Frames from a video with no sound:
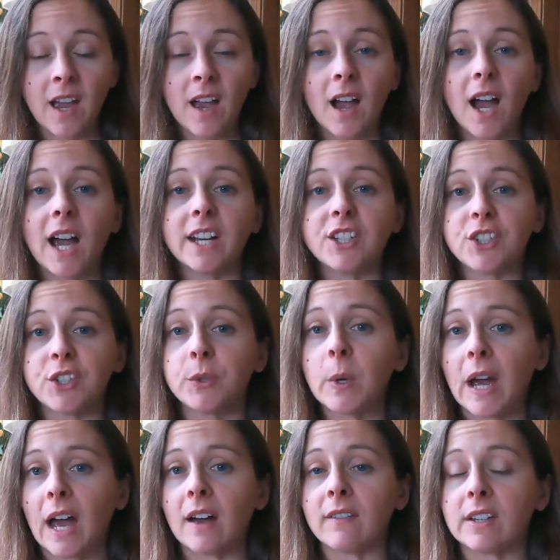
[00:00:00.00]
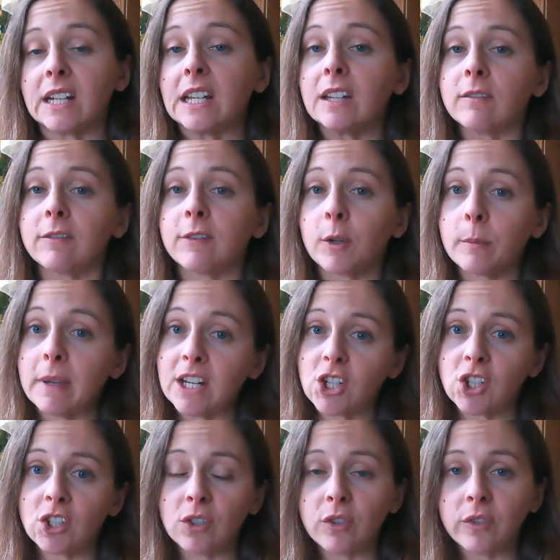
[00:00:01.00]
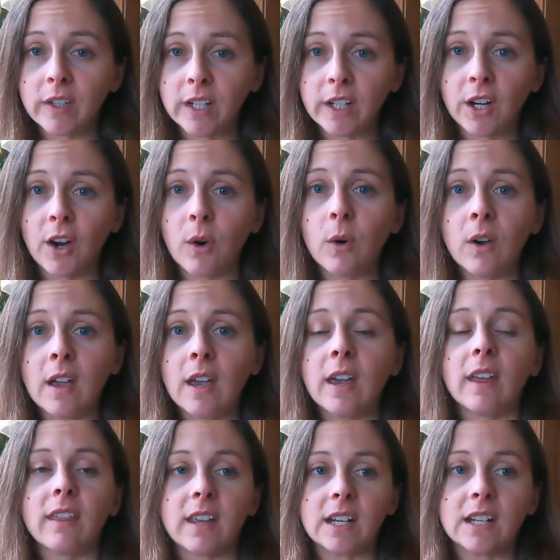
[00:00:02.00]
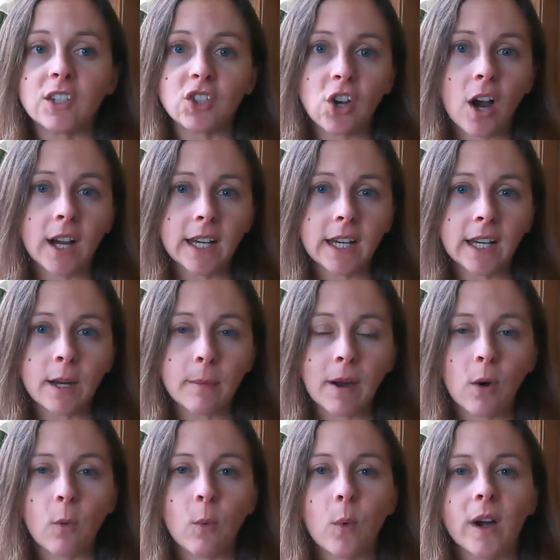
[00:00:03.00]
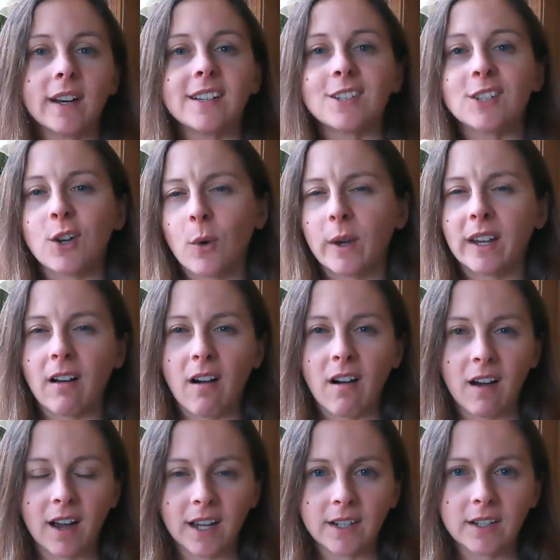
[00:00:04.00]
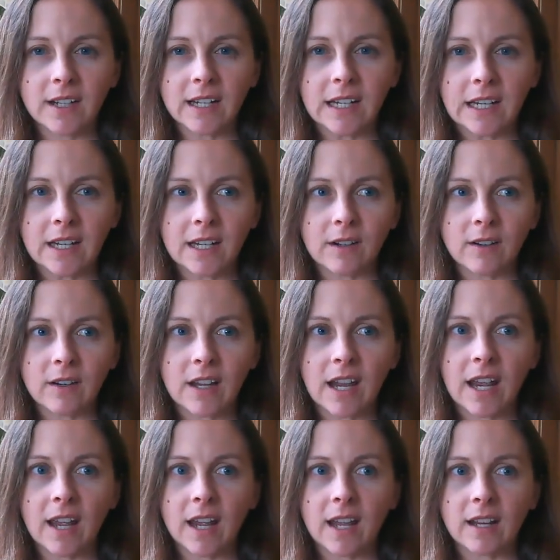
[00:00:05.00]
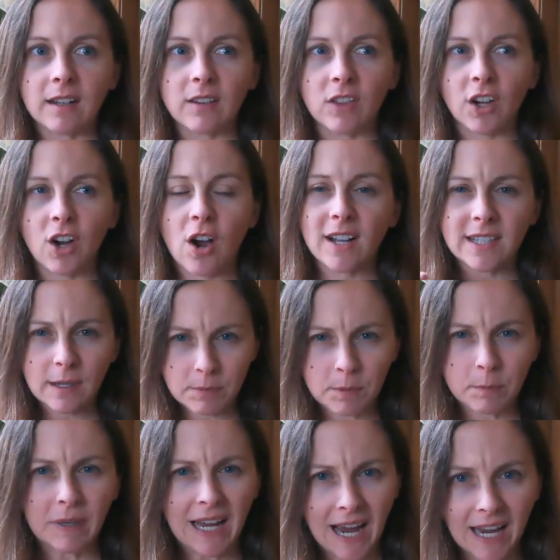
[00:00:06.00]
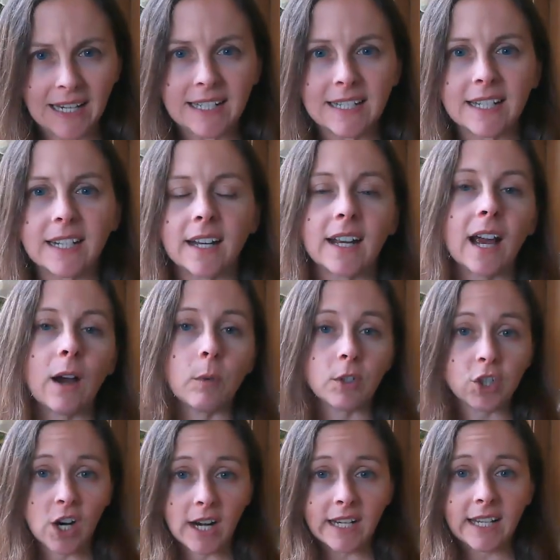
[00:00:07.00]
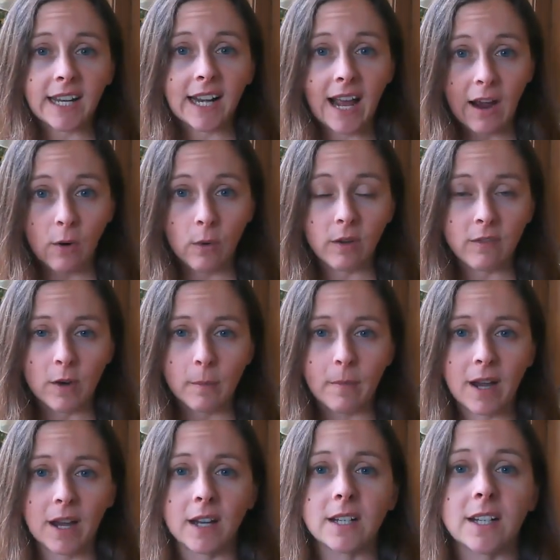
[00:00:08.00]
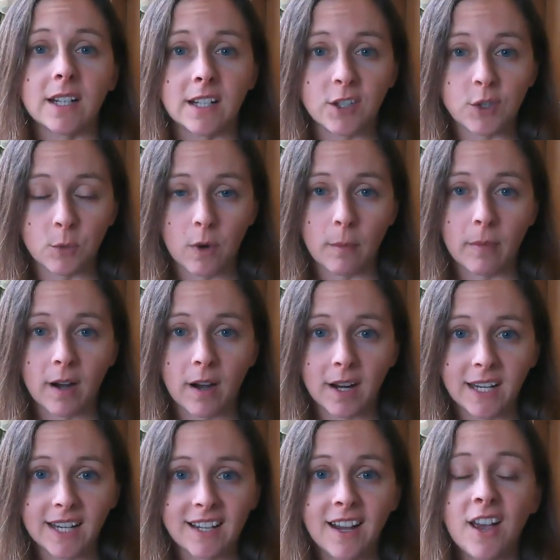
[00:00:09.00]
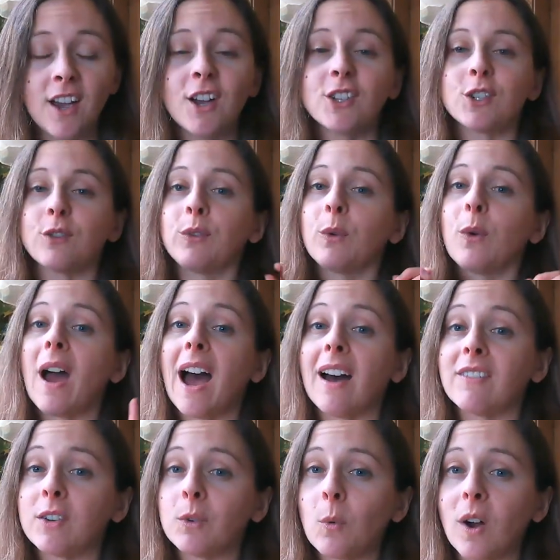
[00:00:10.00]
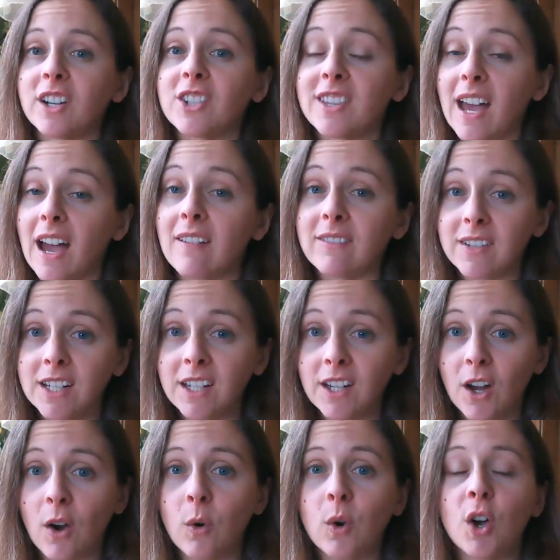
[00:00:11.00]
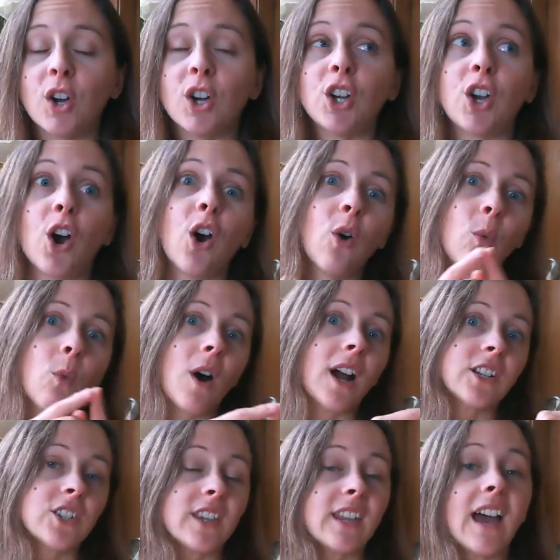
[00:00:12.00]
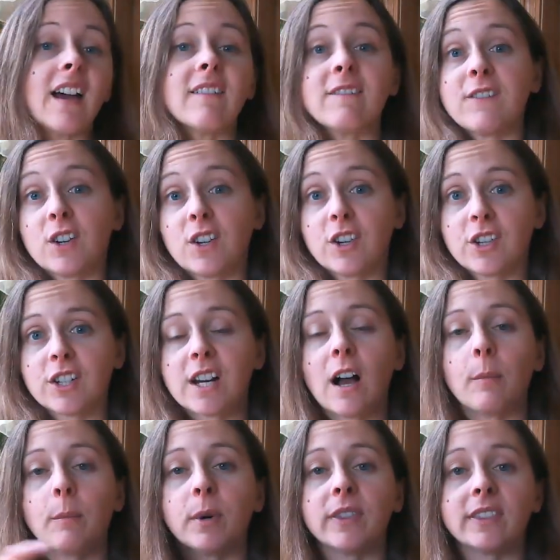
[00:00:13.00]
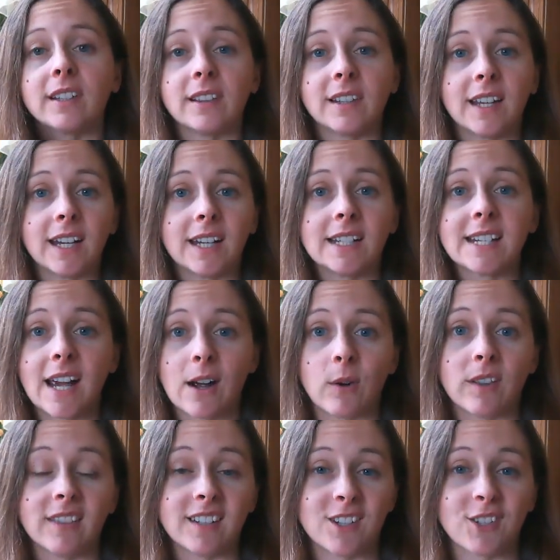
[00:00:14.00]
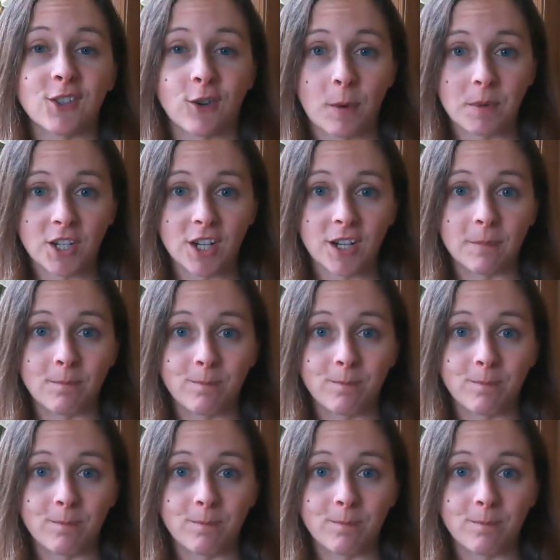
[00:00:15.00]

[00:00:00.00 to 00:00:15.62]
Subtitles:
I do have an informational video that is talking about what is going on and the concepts behind it and how we're trying to get out of our mind and into our body. So if you haven't watched that video, go watch that first. I'll put the link down in the description.